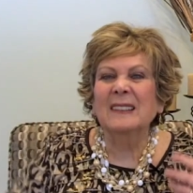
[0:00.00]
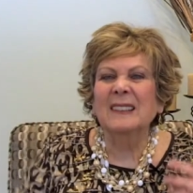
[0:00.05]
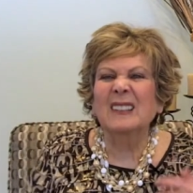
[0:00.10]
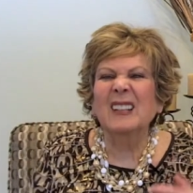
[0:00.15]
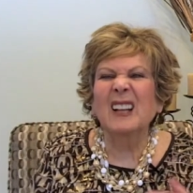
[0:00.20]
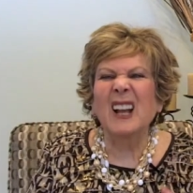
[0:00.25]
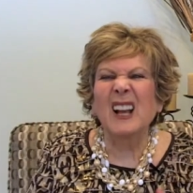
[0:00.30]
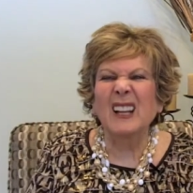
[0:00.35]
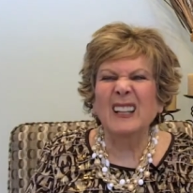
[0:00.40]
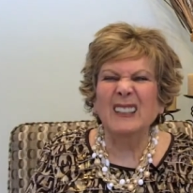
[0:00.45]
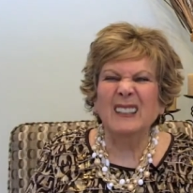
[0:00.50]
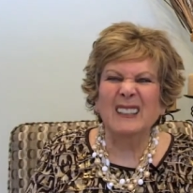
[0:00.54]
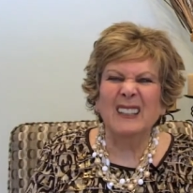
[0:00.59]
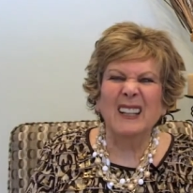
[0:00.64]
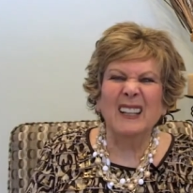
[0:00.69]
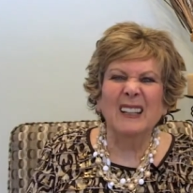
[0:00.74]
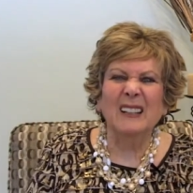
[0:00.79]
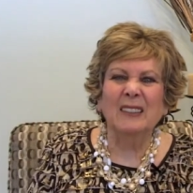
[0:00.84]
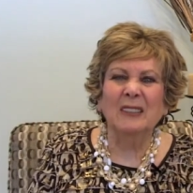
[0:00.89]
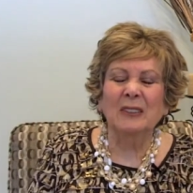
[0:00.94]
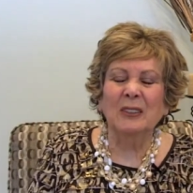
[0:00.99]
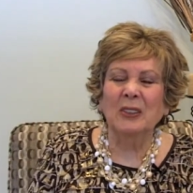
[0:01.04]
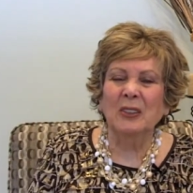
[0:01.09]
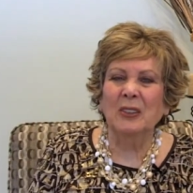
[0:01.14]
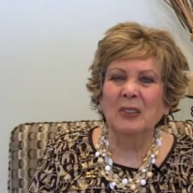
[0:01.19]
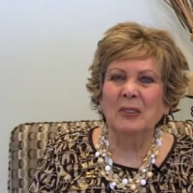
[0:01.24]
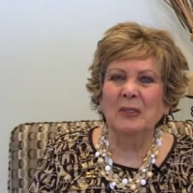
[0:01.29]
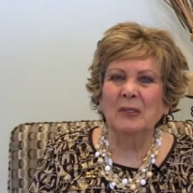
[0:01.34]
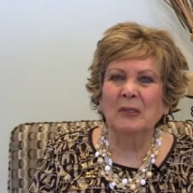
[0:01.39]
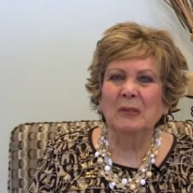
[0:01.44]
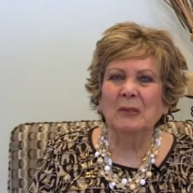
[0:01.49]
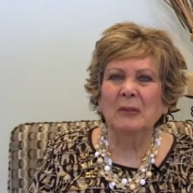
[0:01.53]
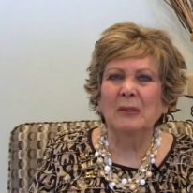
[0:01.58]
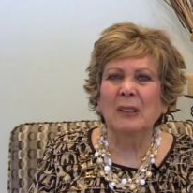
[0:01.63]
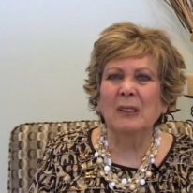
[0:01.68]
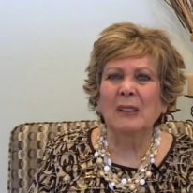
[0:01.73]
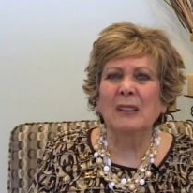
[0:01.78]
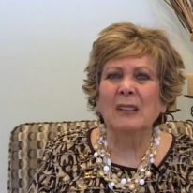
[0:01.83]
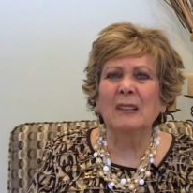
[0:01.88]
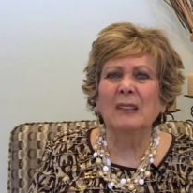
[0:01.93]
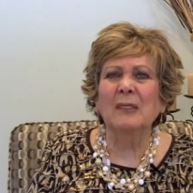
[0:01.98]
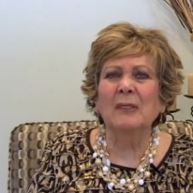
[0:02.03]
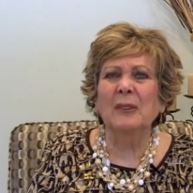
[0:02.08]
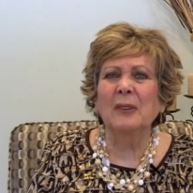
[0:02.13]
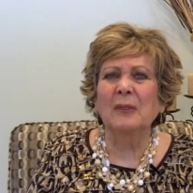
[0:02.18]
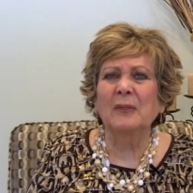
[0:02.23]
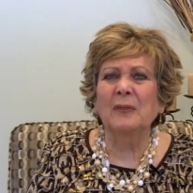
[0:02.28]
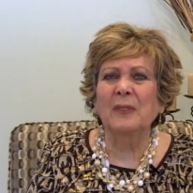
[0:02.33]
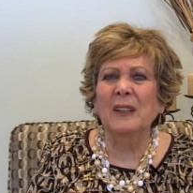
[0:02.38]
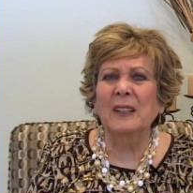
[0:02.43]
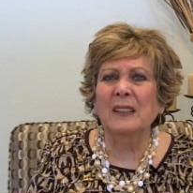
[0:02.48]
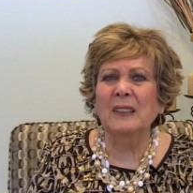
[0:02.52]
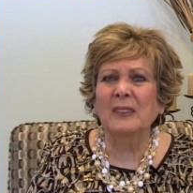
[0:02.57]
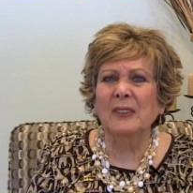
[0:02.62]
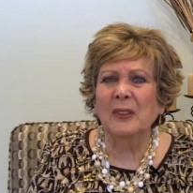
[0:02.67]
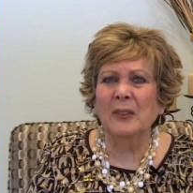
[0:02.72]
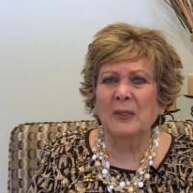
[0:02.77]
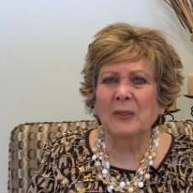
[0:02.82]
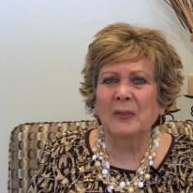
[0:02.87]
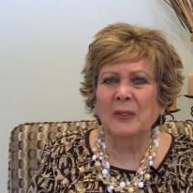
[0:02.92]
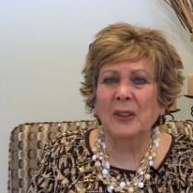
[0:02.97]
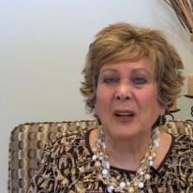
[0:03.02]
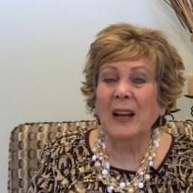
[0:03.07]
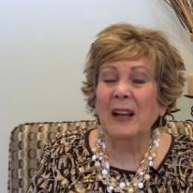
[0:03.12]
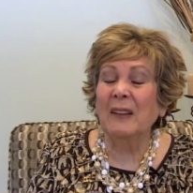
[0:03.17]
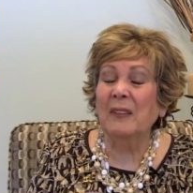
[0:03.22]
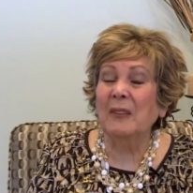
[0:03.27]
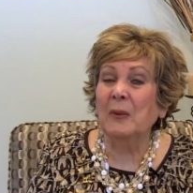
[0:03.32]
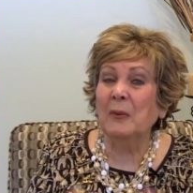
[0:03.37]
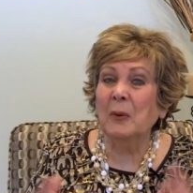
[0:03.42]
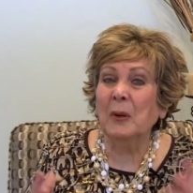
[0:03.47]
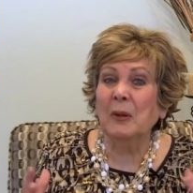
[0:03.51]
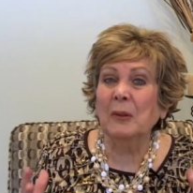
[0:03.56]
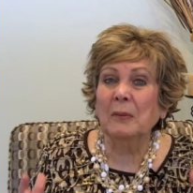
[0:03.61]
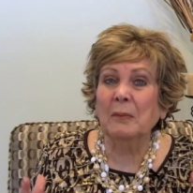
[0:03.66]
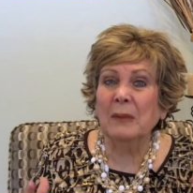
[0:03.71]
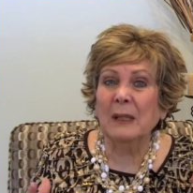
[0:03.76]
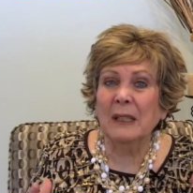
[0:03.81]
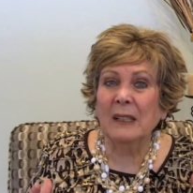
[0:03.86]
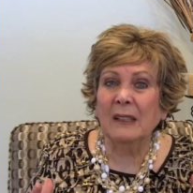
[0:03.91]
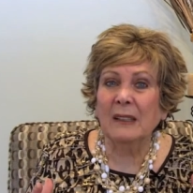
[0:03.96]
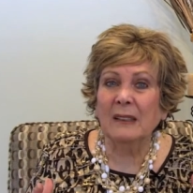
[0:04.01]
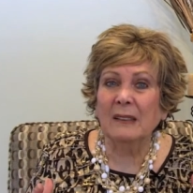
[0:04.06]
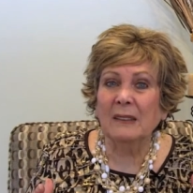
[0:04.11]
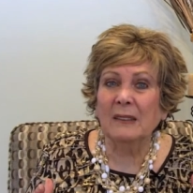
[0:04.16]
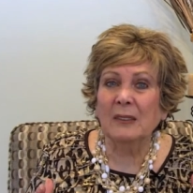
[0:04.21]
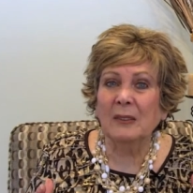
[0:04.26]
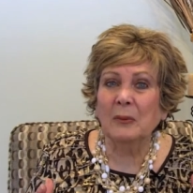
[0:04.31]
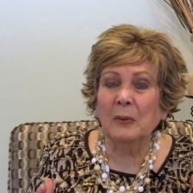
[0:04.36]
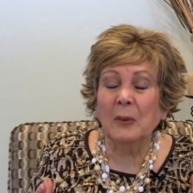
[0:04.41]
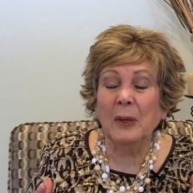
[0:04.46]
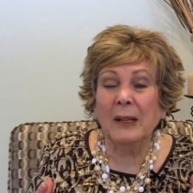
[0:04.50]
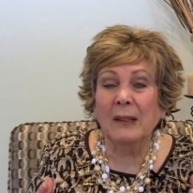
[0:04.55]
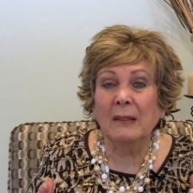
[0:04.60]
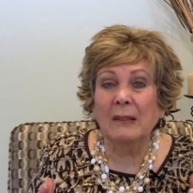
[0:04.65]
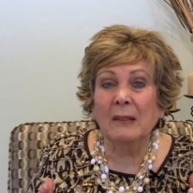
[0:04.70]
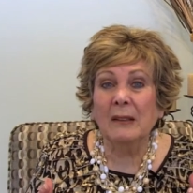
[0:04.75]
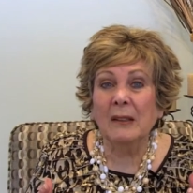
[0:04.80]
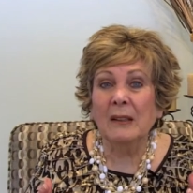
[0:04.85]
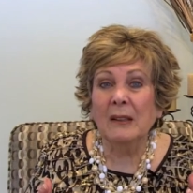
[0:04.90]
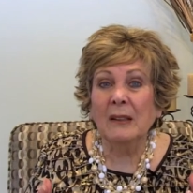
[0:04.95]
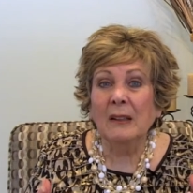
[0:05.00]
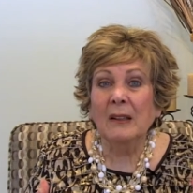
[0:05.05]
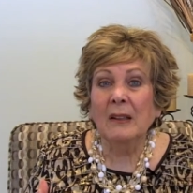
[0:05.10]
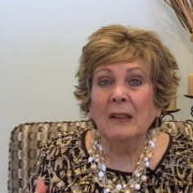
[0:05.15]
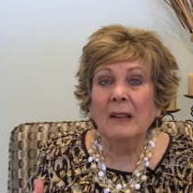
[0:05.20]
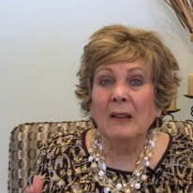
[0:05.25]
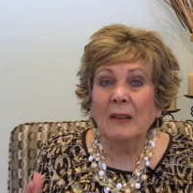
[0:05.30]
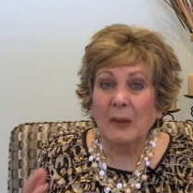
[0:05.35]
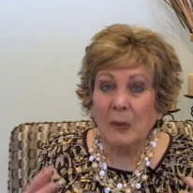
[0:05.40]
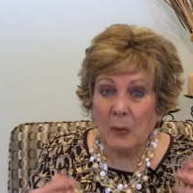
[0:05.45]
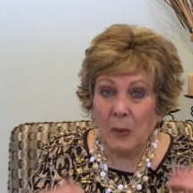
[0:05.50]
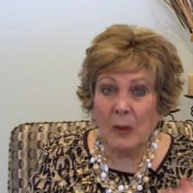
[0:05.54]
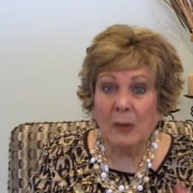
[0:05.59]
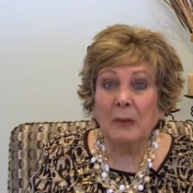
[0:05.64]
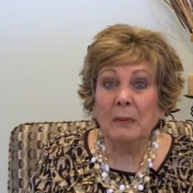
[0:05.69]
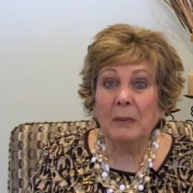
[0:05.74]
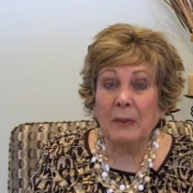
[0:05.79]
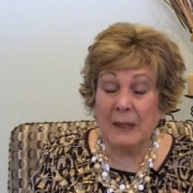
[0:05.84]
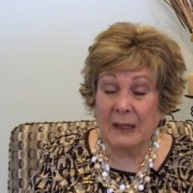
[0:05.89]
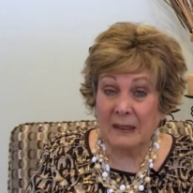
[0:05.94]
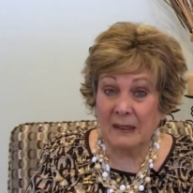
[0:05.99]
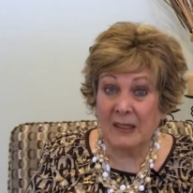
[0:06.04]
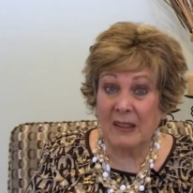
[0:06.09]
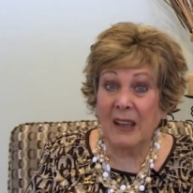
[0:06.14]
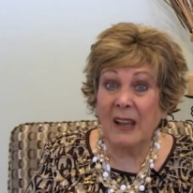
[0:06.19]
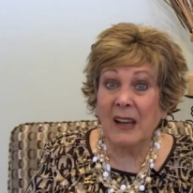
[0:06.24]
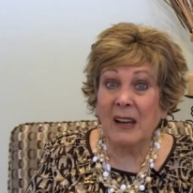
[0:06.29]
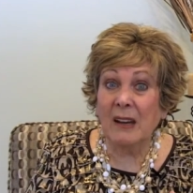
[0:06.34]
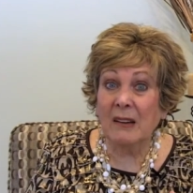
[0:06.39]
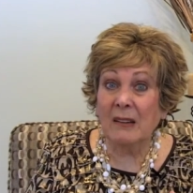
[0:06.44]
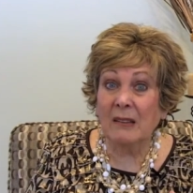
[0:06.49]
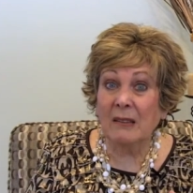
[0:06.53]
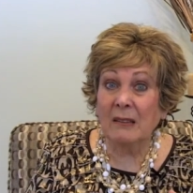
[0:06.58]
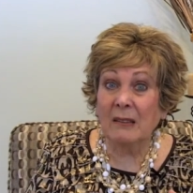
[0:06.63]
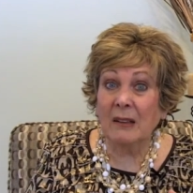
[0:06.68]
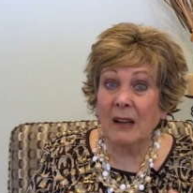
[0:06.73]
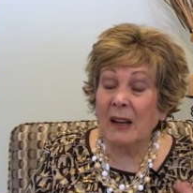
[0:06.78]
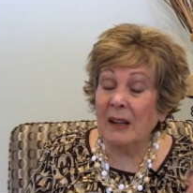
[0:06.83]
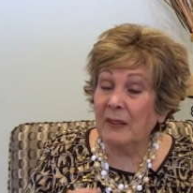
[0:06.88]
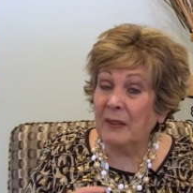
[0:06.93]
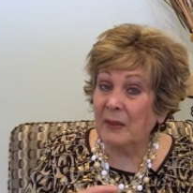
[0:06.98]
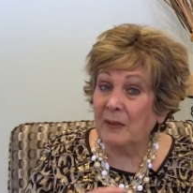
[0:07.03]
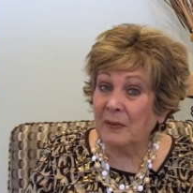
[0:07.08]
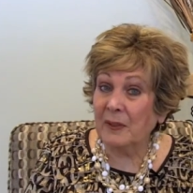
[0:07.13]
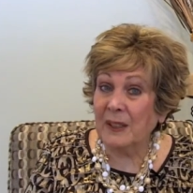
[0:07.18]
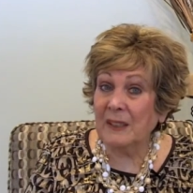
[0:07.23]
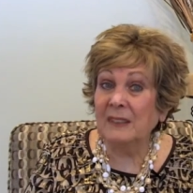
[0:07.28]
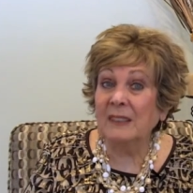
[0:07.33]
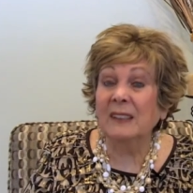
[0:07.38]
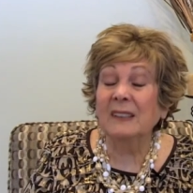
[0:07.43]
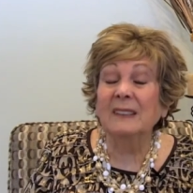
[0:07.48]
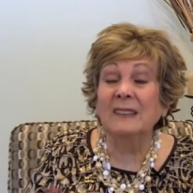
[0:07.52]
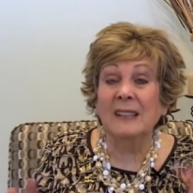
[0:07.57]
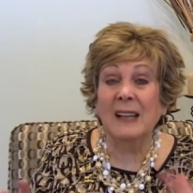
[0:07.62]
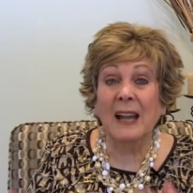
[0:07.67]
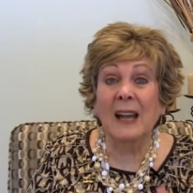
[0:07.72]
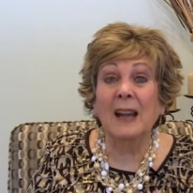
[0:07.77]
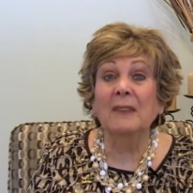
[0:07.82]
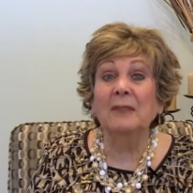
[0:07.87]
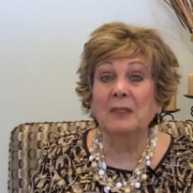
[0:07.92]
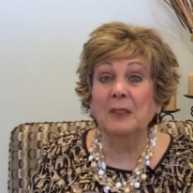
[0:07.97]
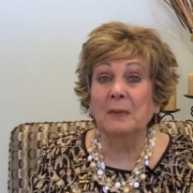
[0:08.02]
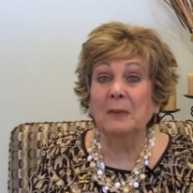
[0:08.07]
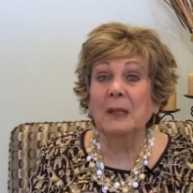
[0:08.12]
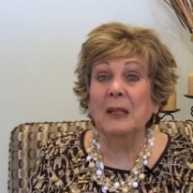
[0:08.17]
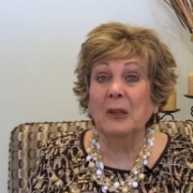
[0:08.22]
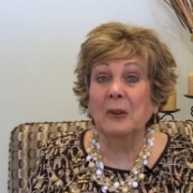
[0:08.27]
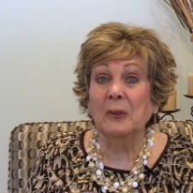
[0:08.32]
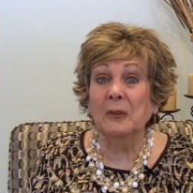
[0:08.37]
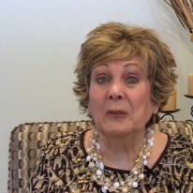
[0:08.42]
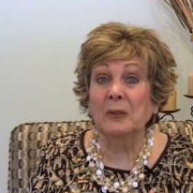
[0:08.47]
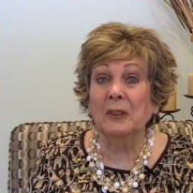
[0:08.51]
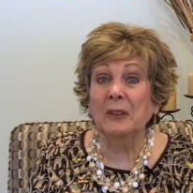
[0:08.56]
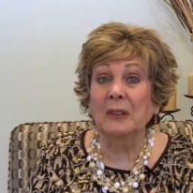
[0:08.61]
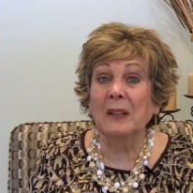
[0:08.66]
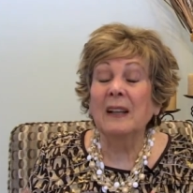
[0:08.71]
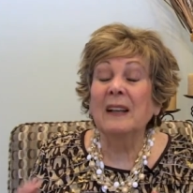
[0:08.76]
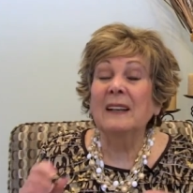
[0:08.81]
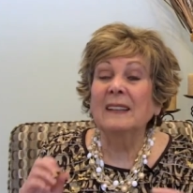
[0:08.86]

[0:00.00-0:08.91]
slide down to, oh, the fun is over and the work begins. Well, the work is there and the fun doesn't have to be over.